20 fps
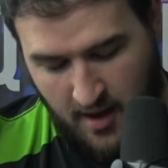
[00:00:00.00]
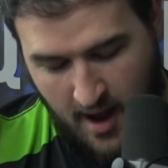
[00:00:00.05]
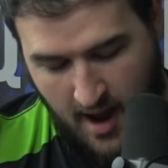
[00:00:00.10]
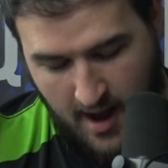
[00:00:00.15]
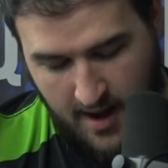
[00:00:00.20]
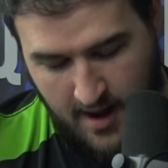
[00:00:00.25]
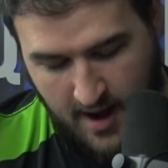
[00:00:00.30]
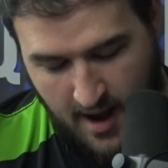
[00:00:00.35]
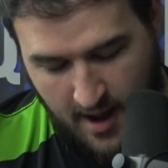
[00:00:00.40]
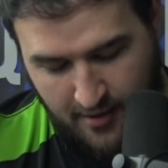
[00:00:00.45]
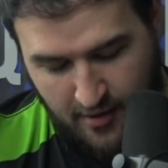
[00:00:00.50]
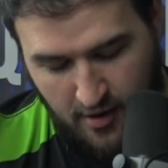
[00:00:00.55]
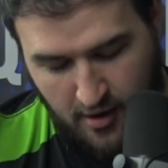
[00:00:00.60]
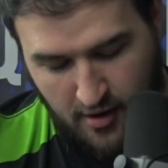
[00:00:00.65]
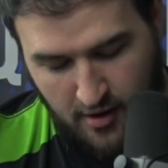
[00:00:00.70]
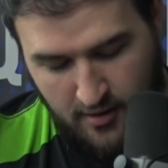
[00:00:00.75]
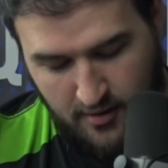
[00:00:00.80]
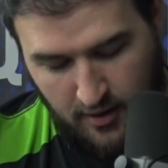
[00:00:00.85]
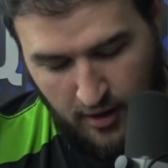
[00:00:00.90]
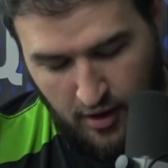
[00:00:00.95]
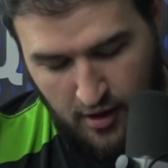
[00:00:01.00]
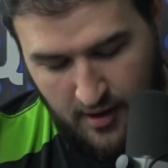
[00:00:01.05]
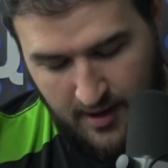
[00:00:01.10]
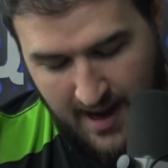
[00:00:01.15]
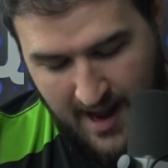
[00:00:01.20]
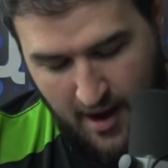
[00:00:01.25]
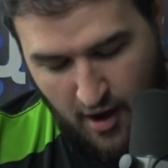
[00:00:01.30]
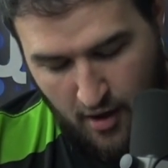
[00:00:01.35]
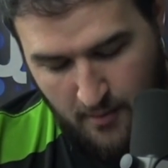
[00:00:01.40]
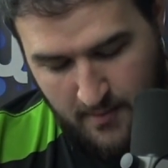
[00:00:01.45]
Another
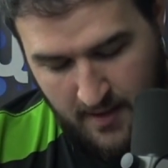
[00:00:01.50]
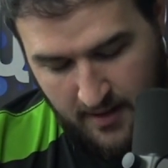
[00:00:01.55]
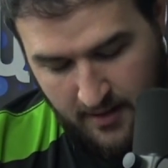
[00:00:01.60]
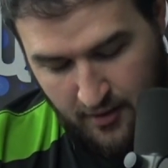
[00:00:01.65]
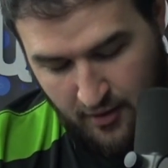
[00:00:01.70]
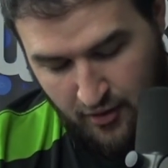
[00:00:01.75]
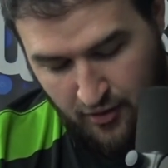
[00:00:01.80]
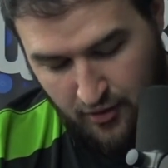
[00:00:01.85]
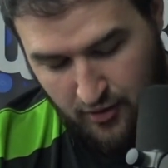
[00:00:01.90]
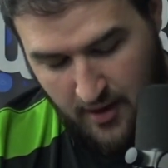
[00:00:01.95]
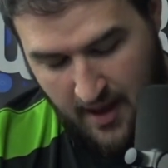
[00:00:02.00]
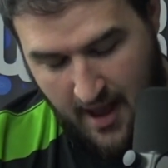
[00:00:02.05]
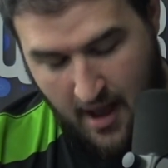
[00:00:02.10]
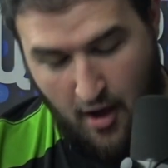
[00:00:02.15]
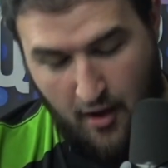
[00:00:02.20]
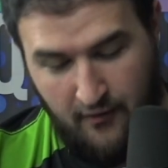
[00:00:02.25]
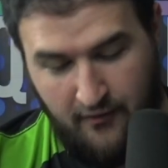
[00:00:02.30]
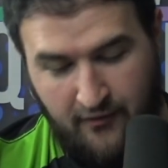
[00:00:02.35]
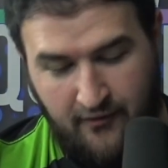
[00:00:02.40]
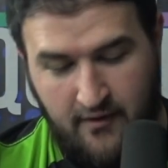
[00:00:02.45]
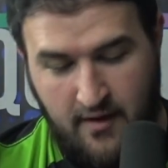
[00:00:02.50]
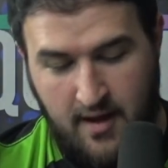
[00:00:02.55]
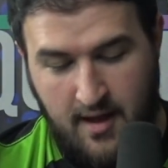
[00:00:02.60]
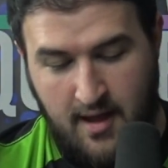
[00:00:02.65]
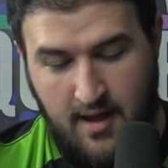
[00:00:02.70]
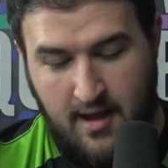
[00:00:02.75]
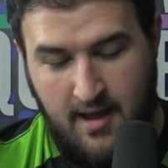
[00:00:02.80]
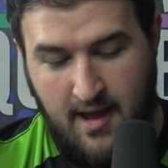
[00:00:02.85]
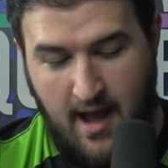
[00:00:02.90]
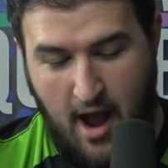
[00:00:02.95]
look at our mystical elf,
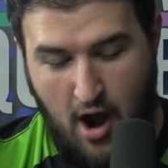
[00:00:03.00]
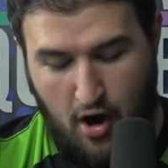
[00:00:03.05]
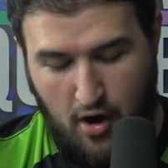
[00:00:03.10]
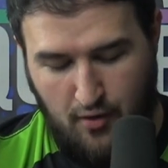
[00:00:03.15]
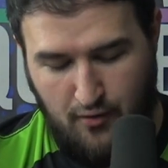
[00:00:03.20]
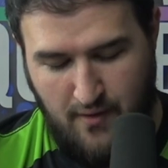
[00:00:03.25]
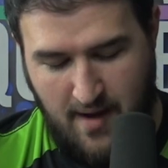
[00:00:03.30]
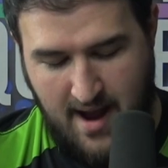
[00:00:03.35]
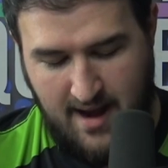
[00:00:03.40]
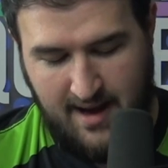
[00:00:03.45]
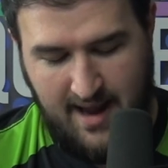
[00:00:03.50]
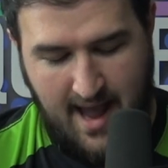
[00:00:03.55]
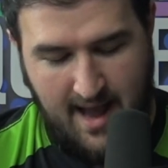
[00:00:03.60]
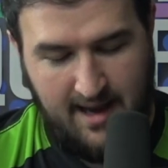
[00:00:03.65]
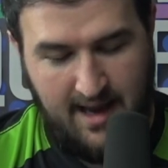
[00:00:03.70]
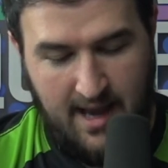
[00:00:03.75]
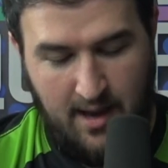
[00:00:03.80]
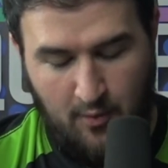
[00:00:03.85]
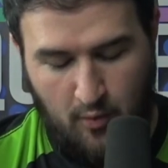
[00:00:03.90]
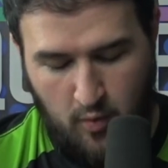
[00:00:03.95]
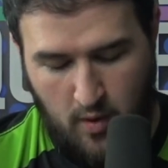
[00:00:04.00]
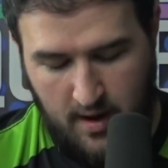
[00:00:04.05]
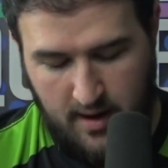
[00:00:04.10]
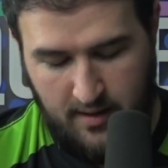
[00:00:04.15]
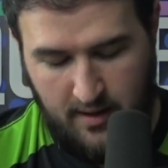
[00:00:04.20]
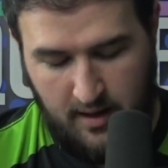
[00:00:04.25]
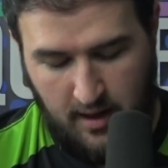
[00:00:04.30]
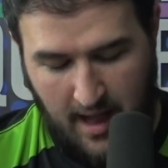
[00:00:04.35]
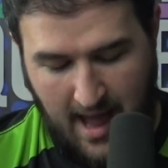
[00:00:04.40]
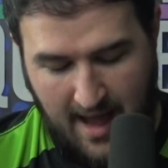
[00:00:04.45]
our Raigeki, one
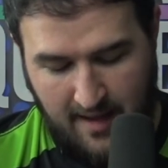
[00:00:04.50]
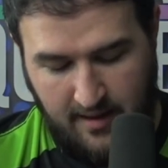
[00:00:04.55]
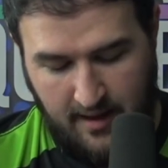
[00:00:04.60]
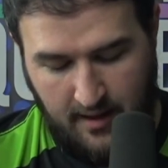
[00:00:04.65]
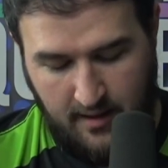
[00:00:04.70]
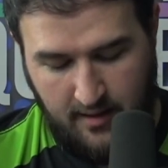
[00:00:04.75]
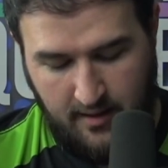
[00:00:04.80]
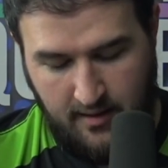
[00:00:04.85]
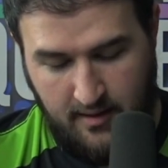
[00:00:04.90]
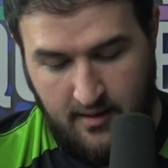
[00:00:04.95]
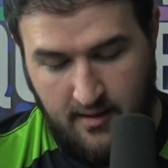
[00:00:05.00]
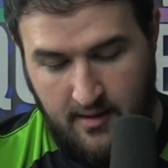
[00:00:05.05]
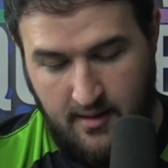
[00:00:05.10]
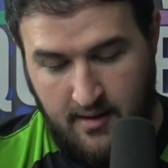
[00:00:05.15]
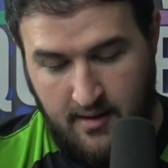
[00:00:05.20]
of the classics.